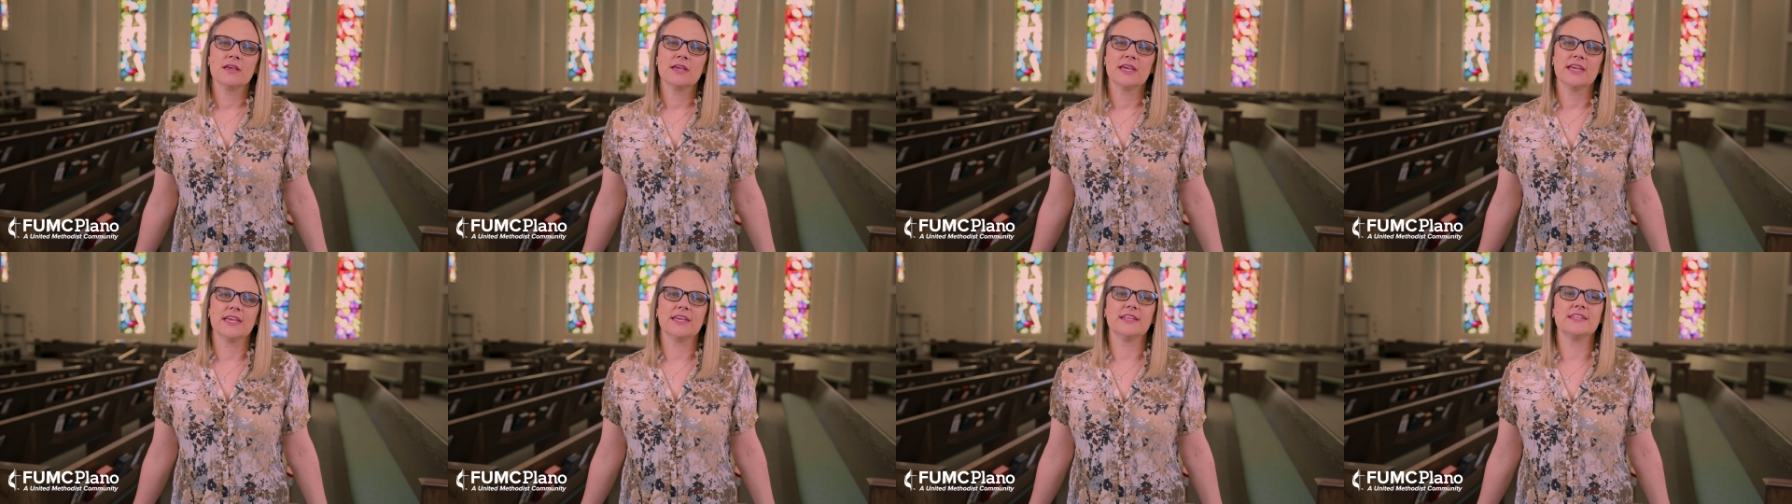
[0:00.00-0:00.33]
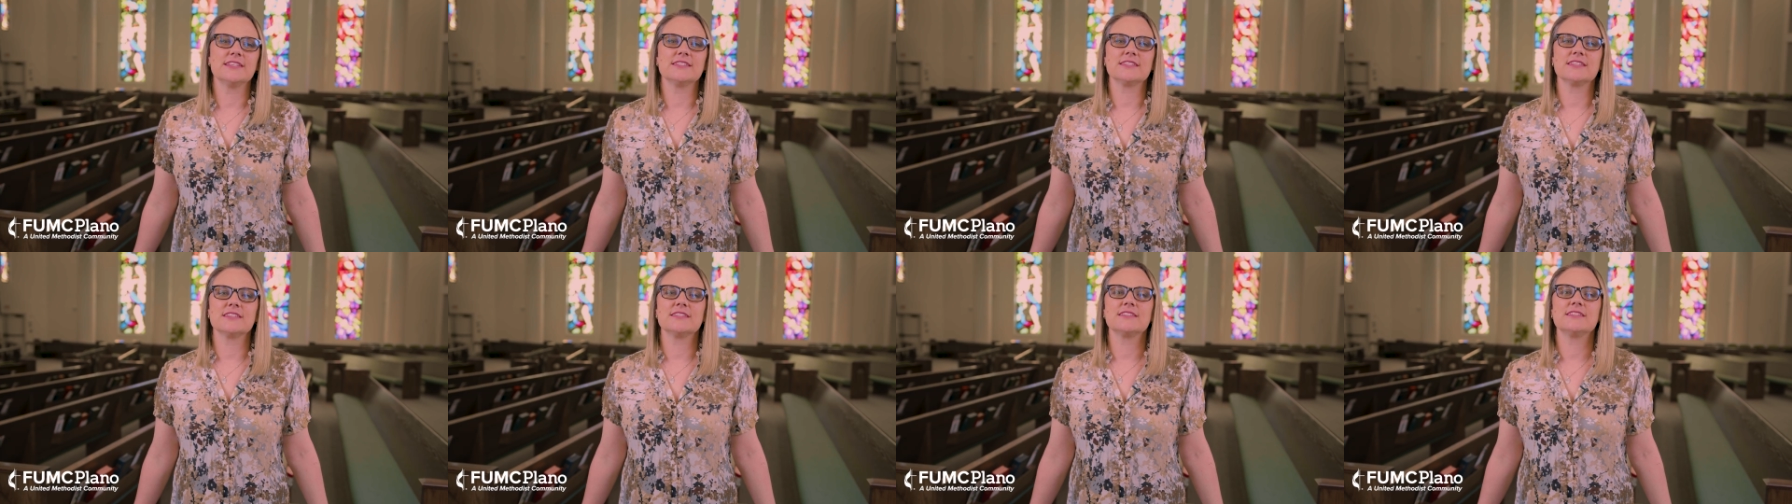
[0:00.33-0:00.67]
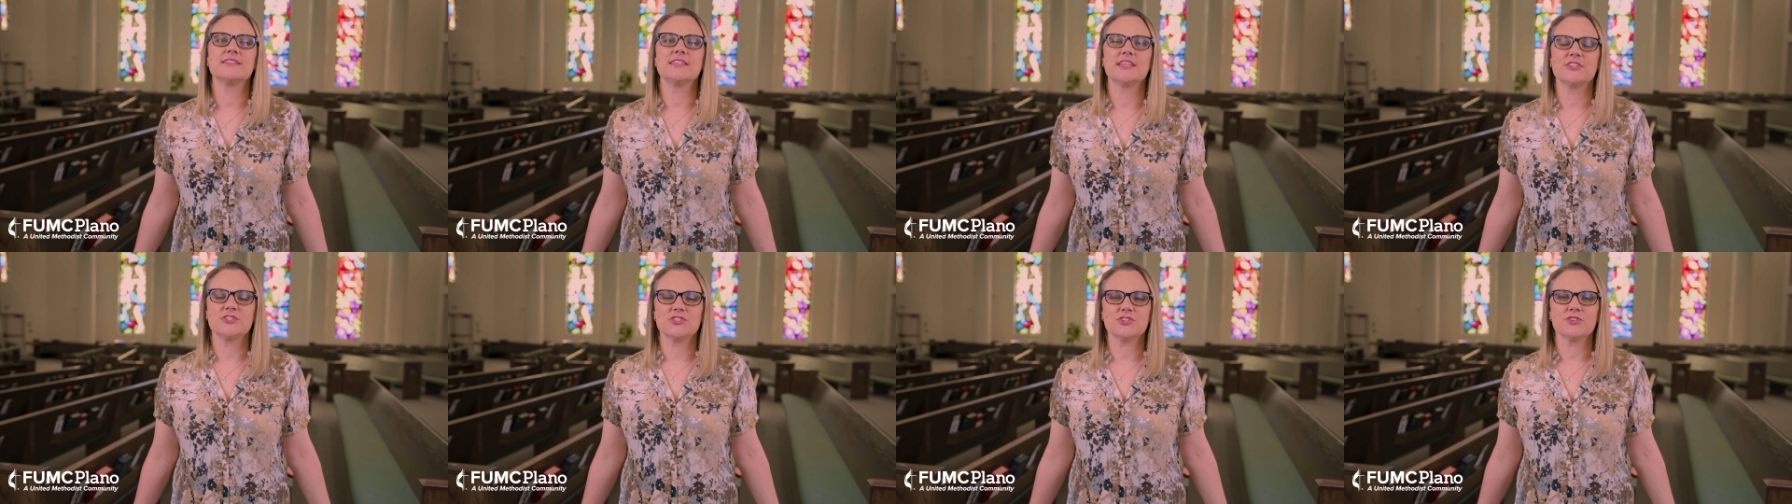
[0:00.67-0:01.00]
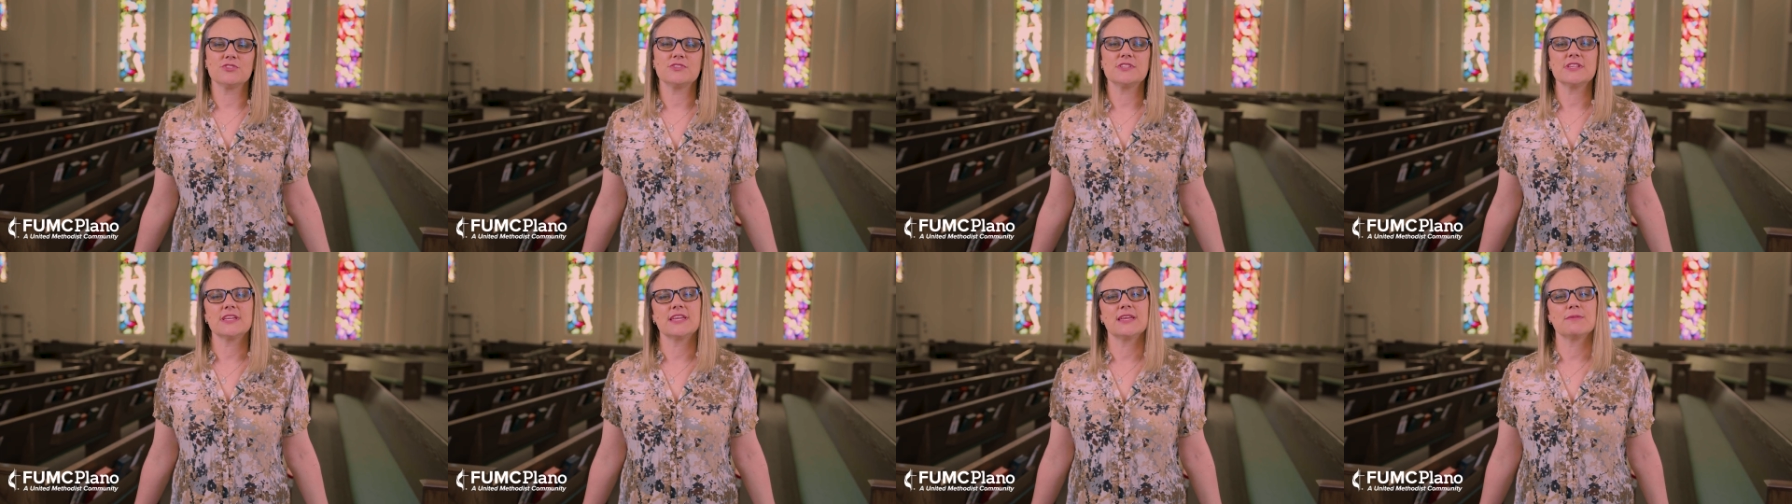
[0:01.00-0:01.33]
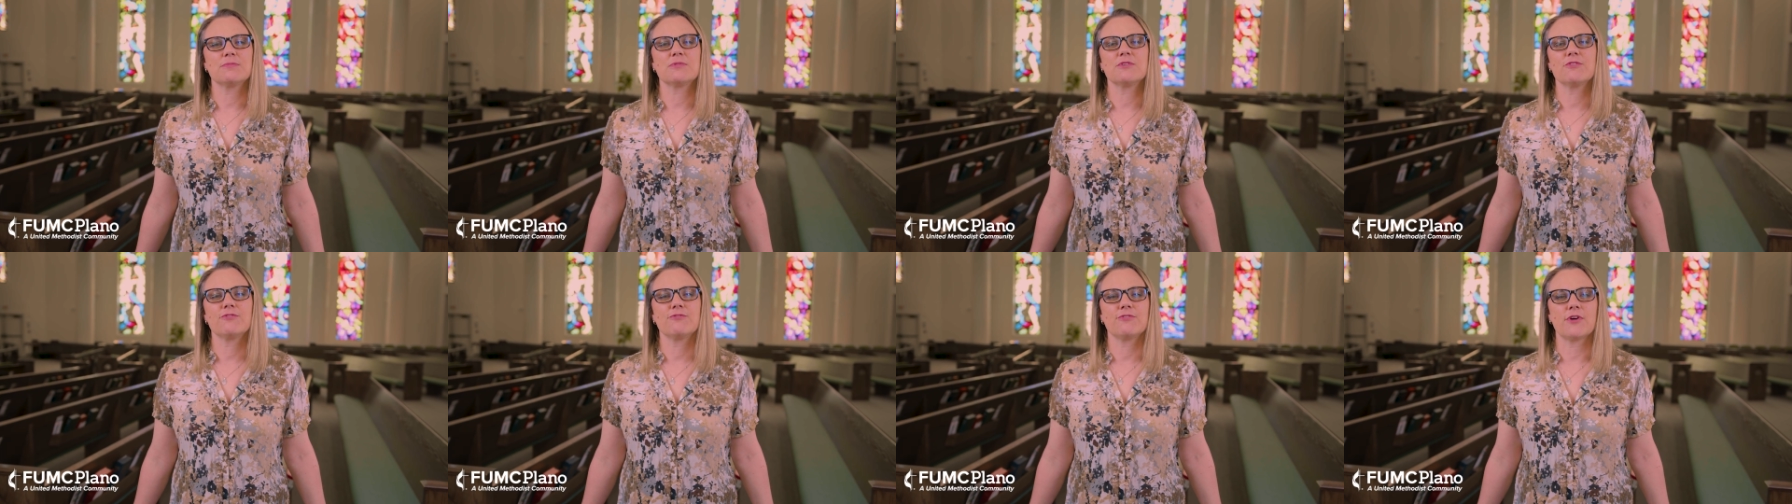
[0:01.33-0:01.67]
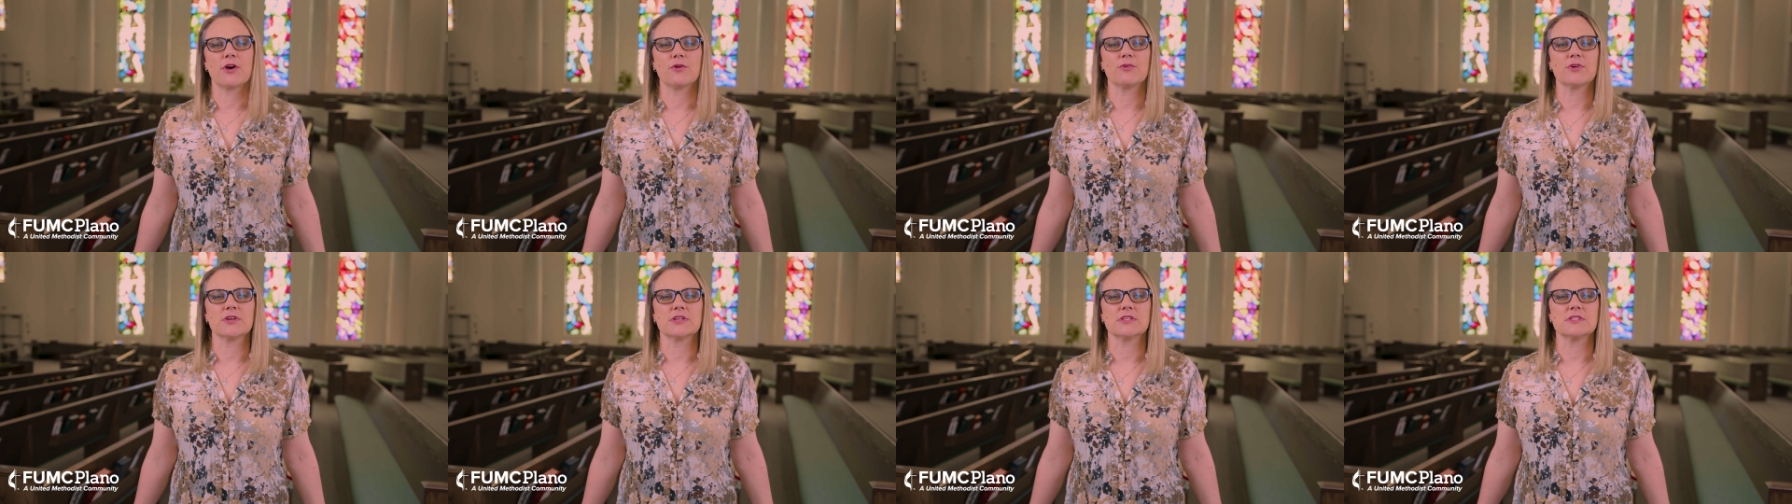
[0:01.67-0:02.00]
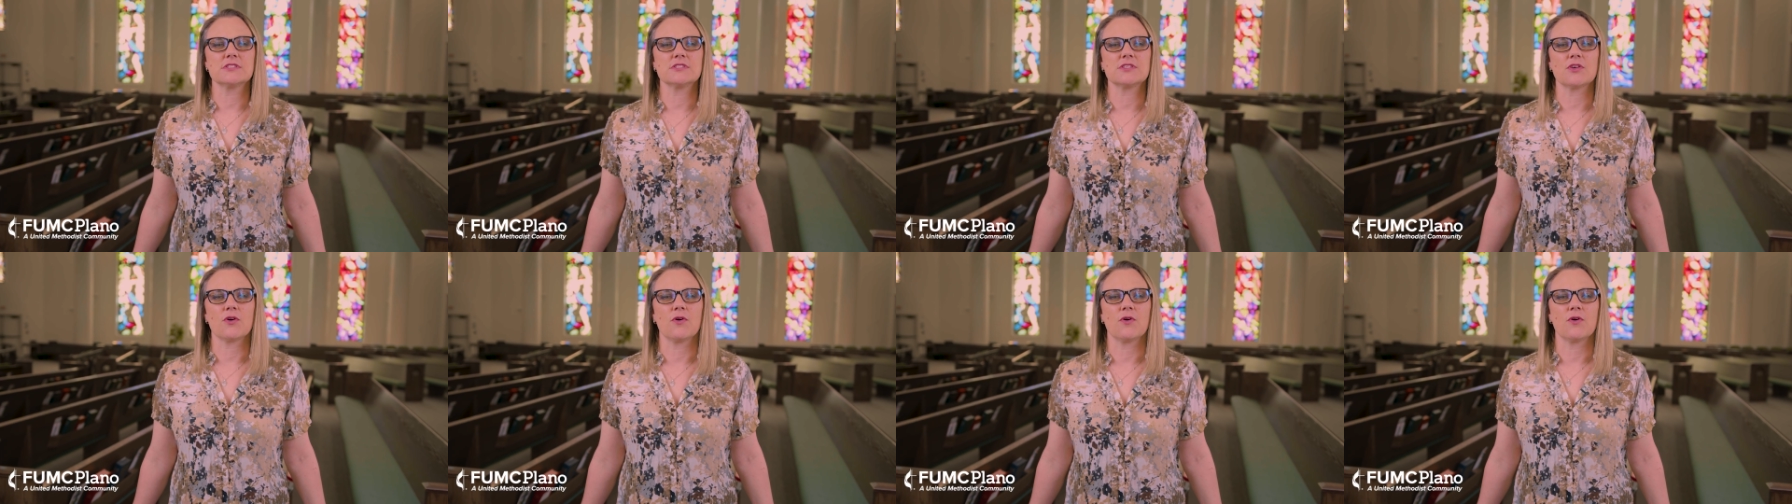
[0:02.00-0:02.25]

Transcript: It is essential to keep the focus